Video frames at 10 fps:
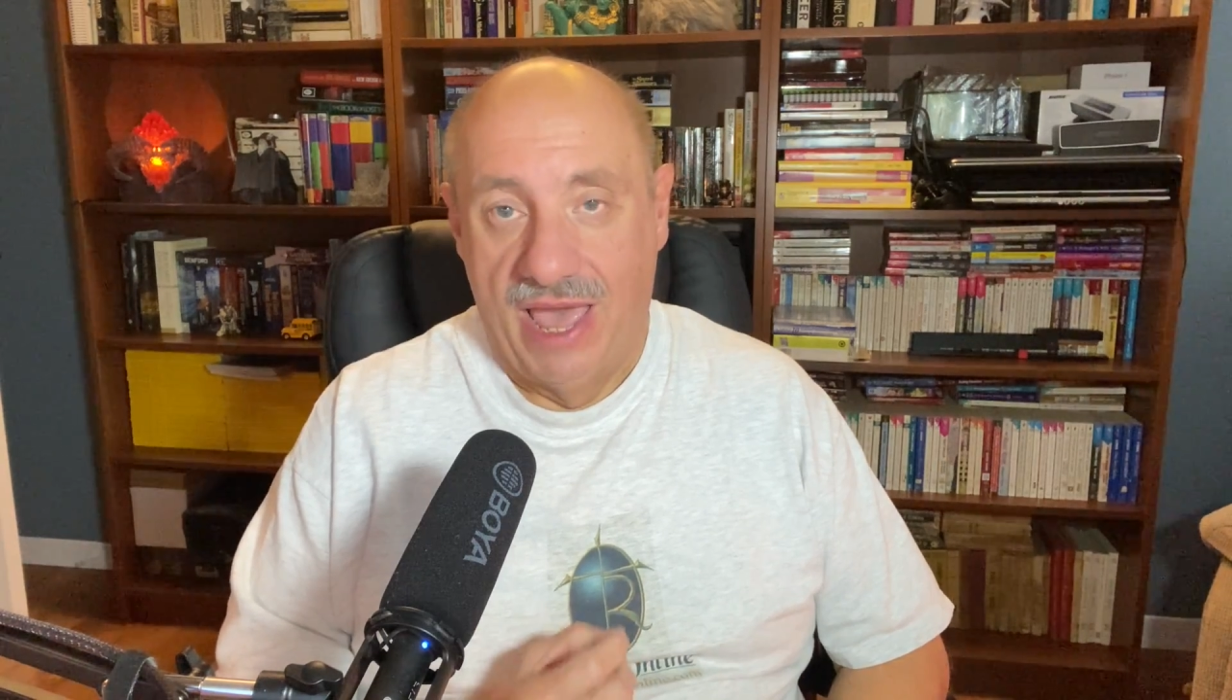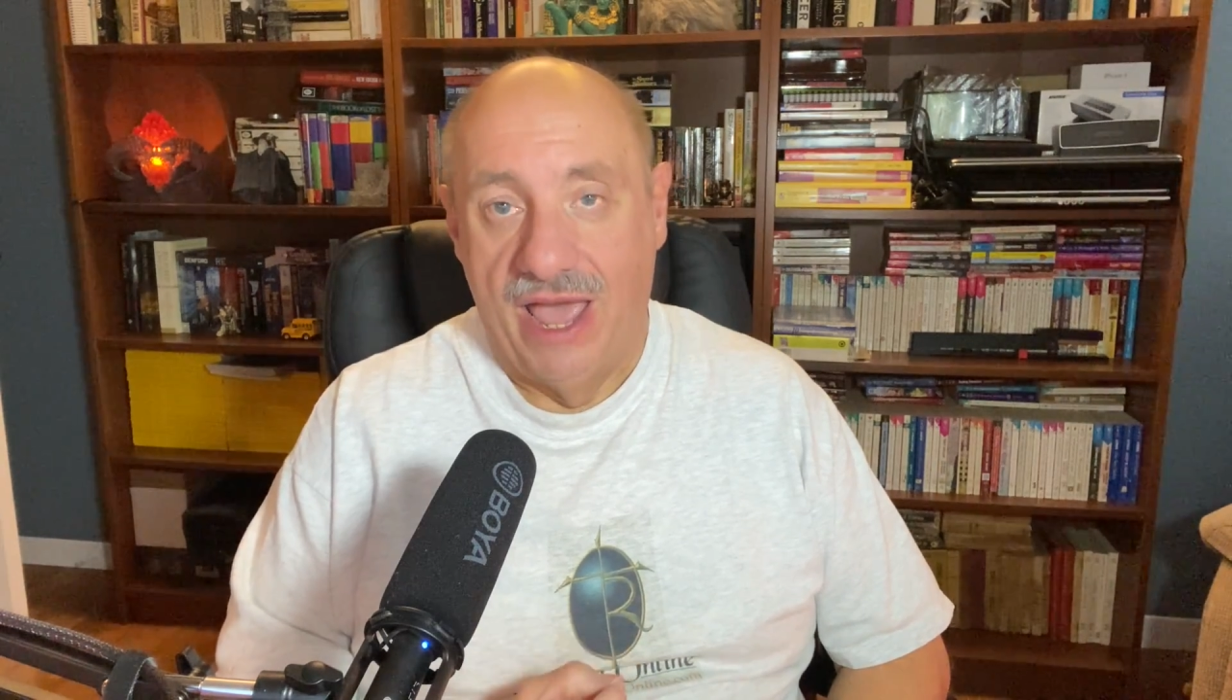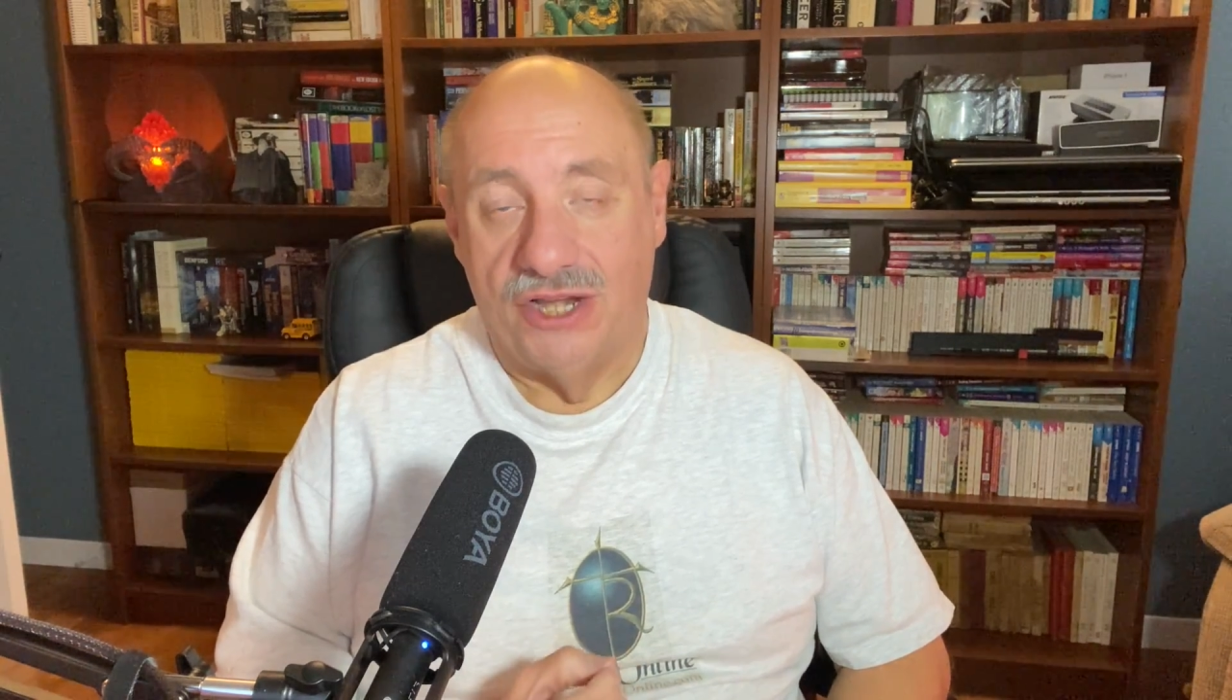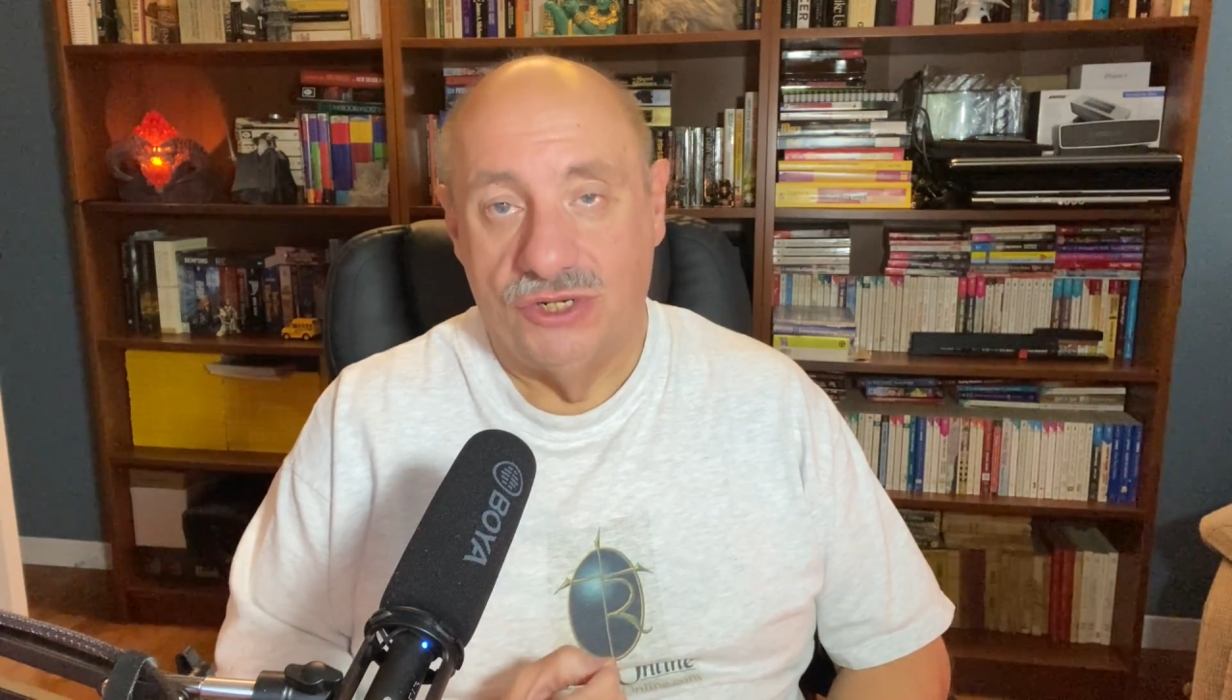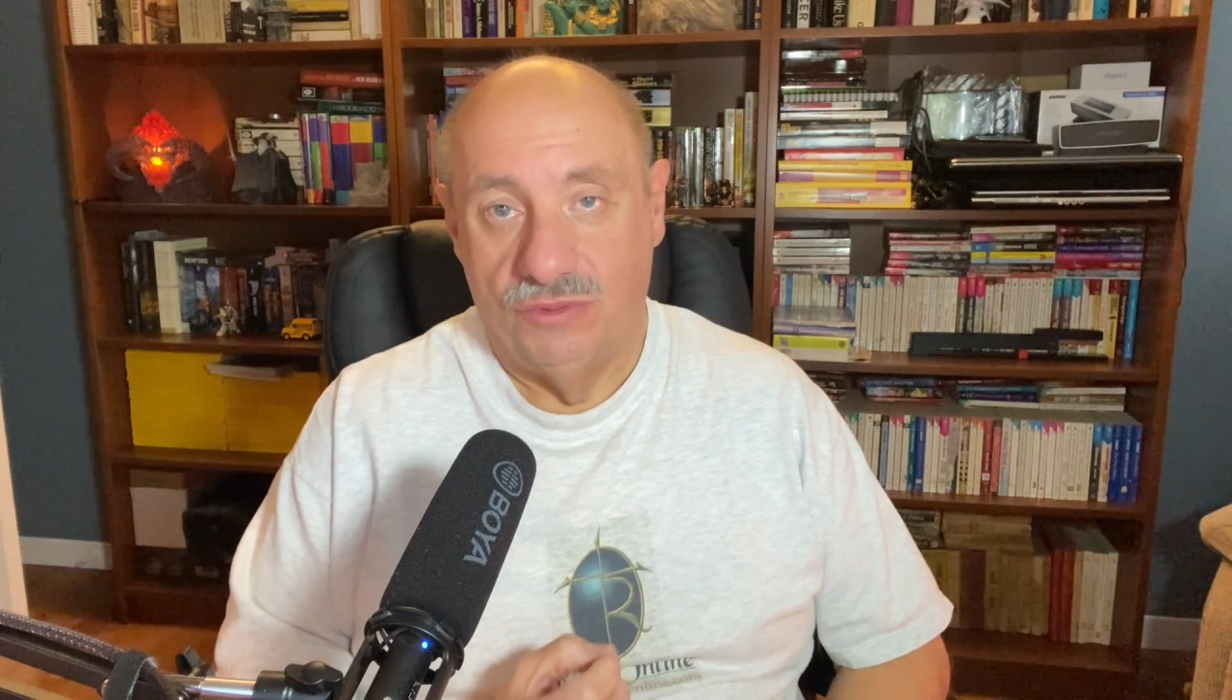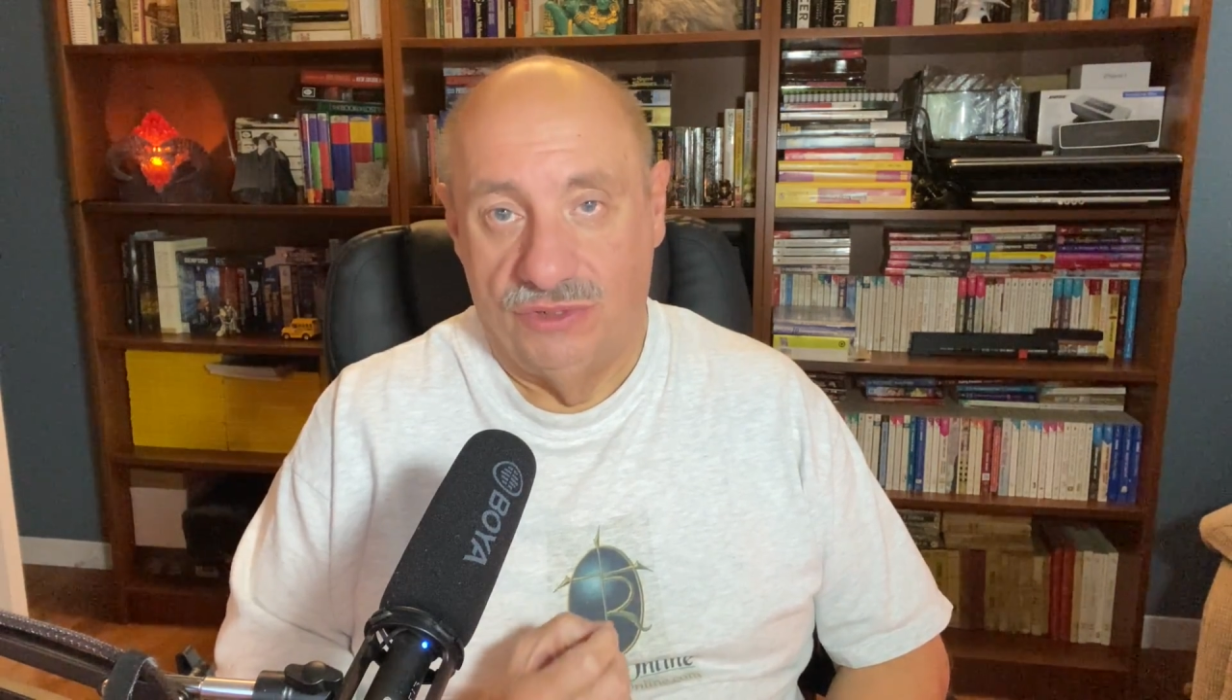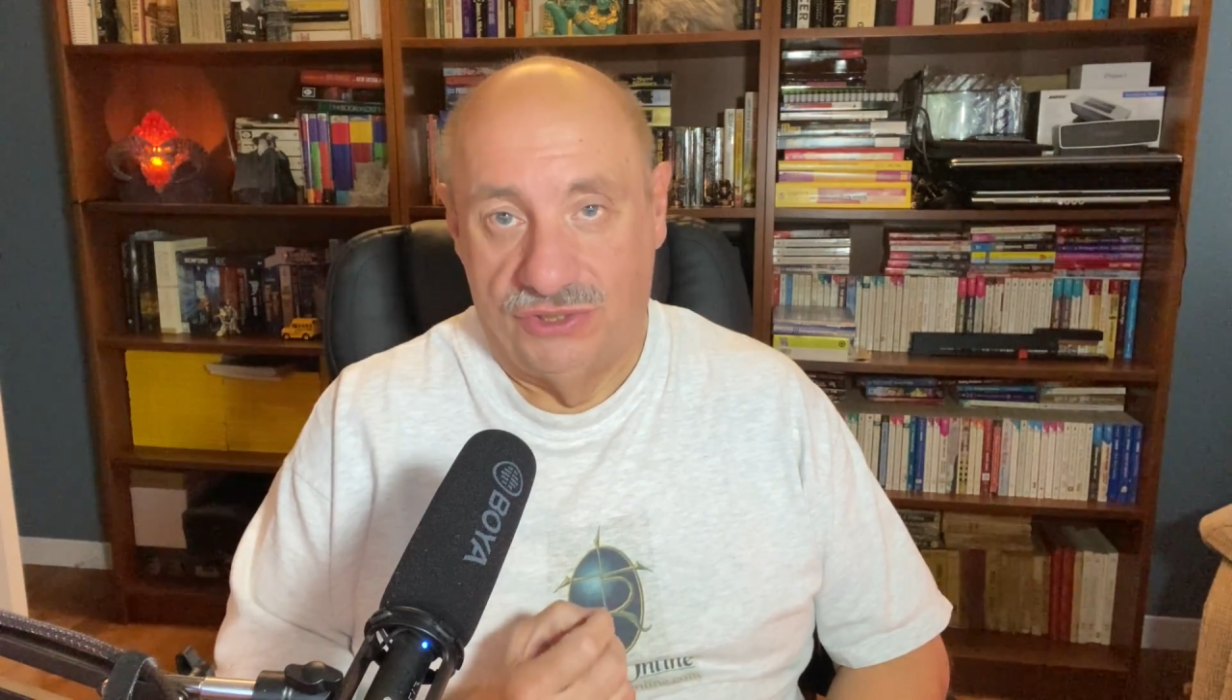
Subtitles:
actual